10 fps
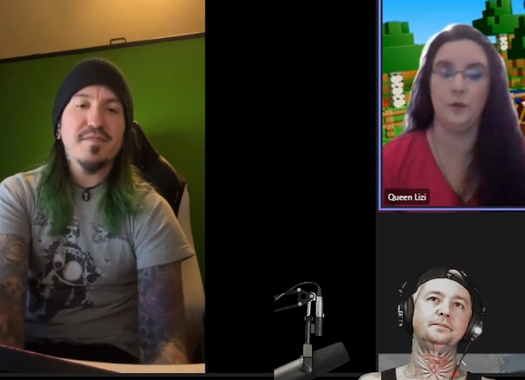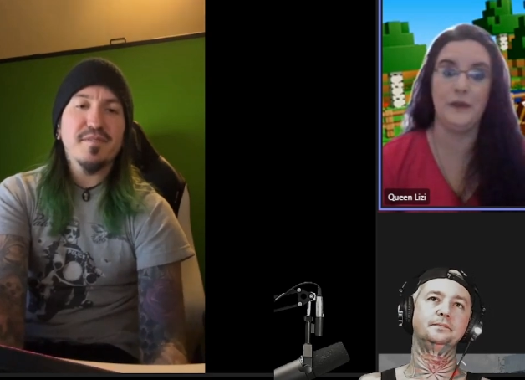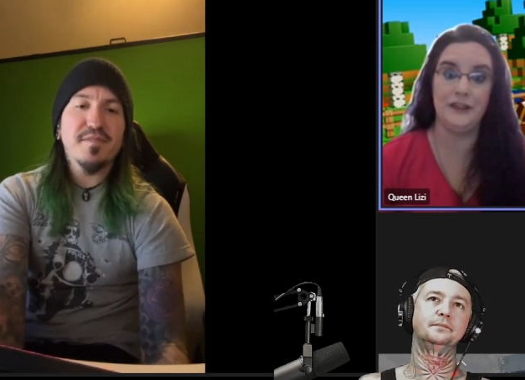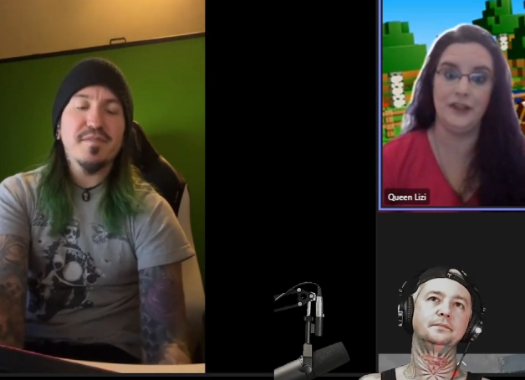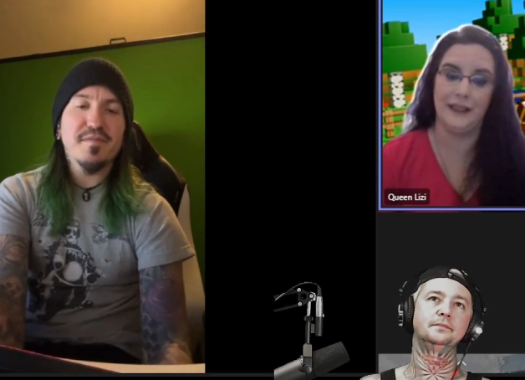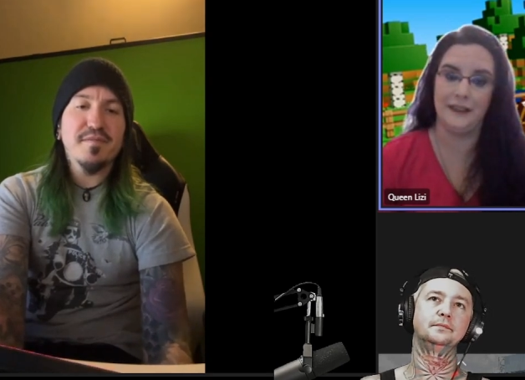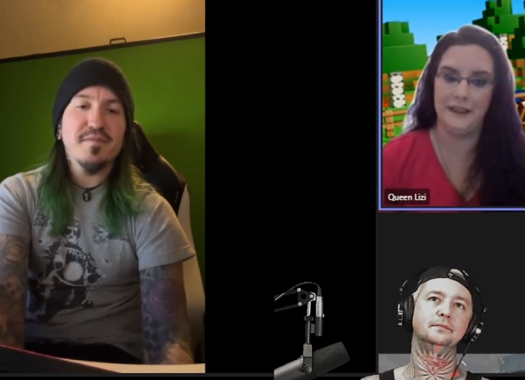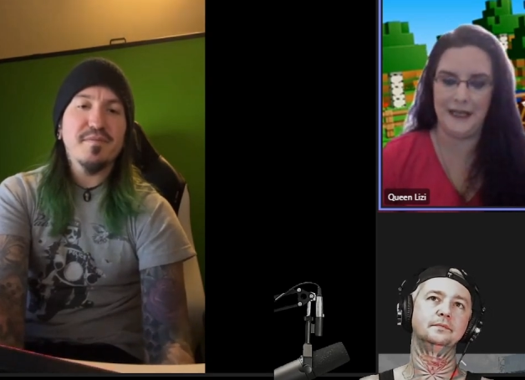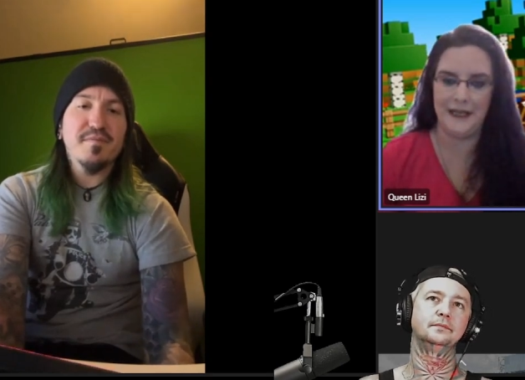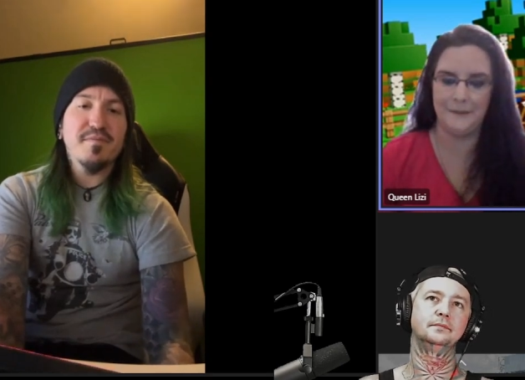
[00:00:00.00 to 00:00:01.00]
Speaker 1: reject
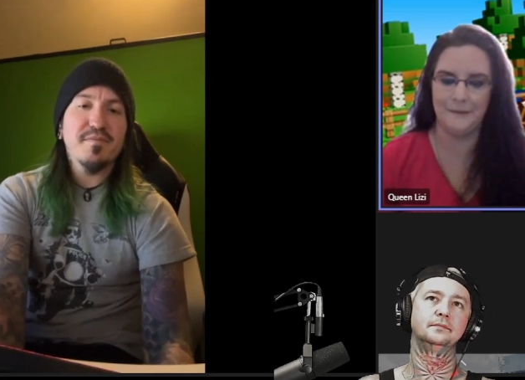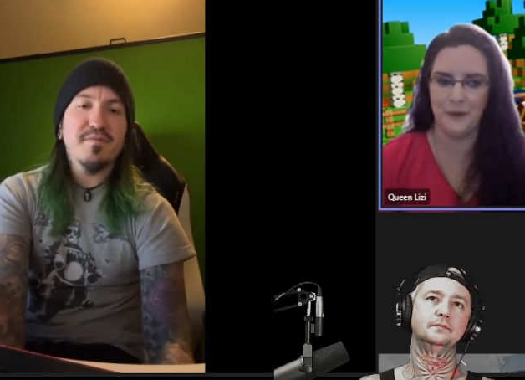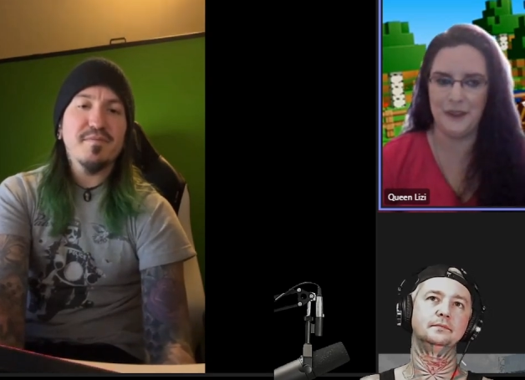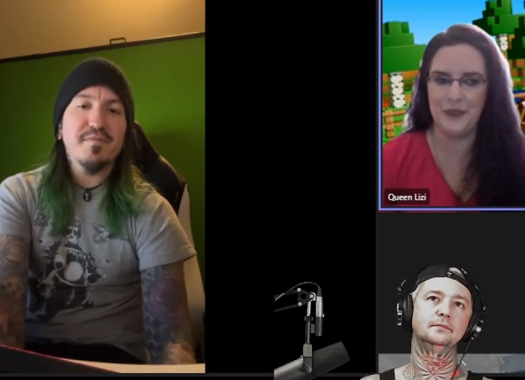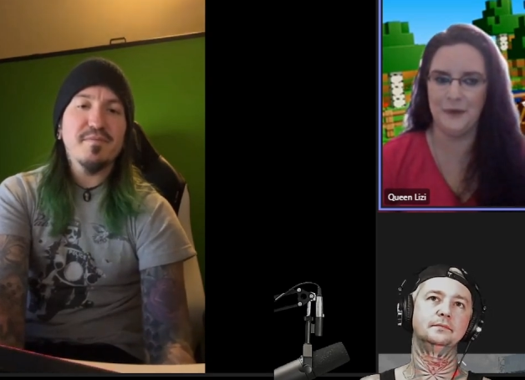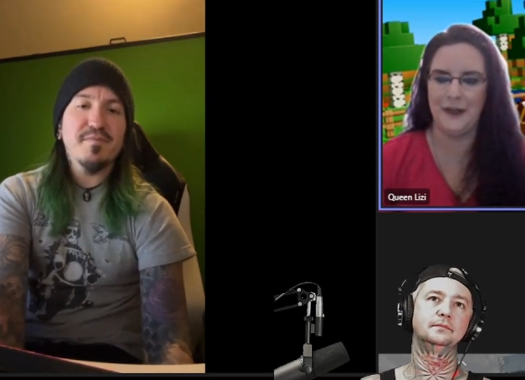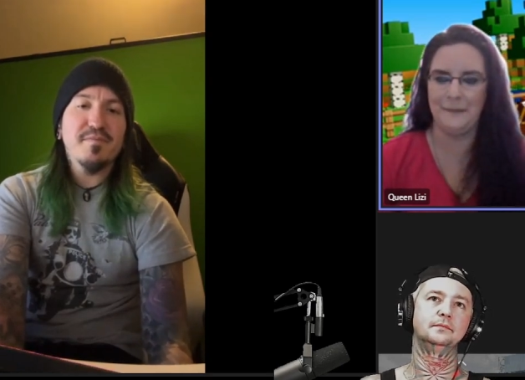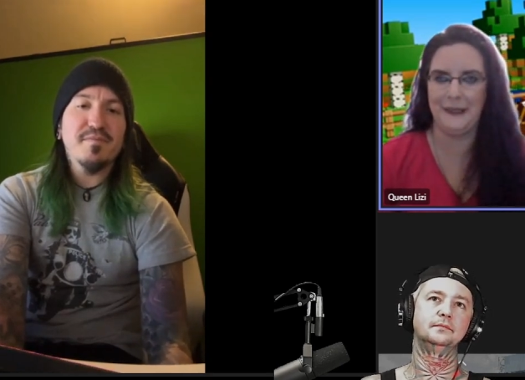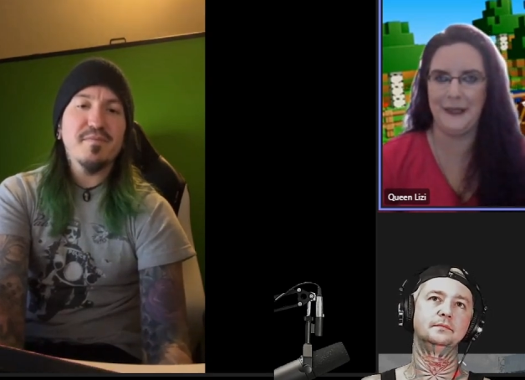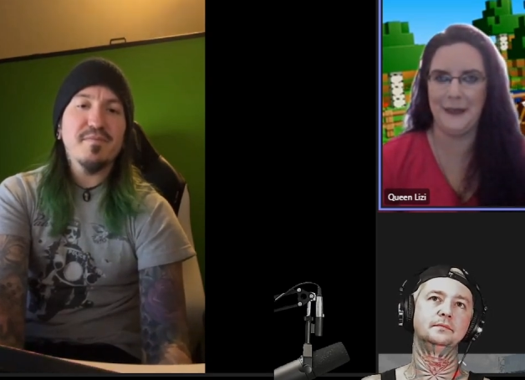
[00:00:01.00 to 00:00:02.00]
names when you were
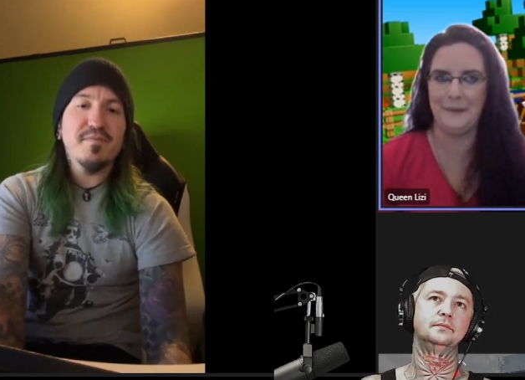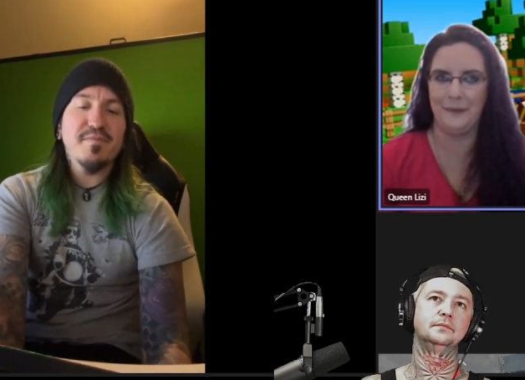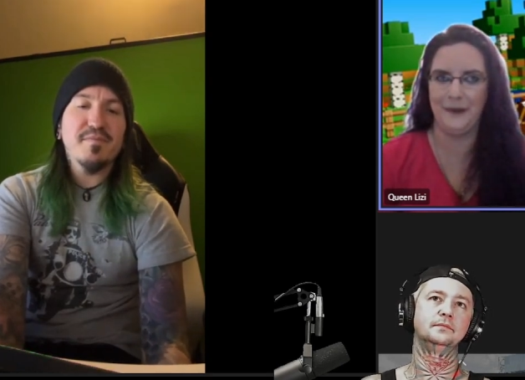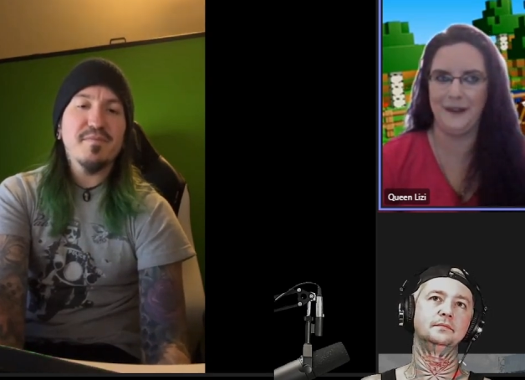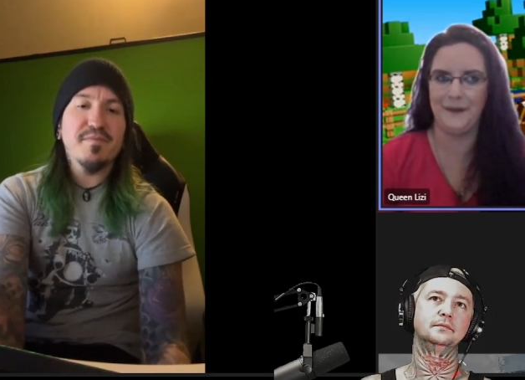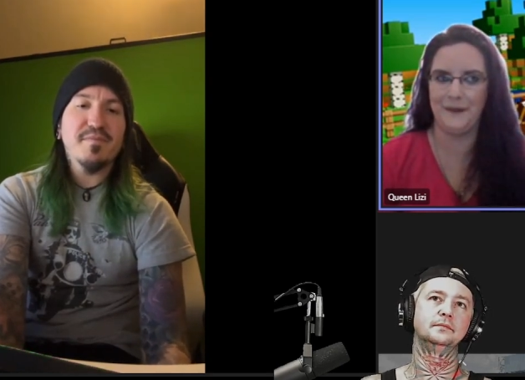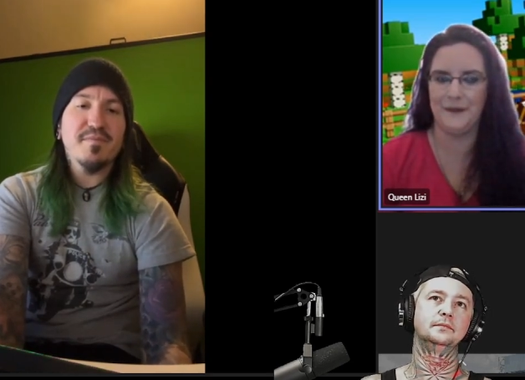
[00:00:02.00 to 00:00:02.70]
coming up with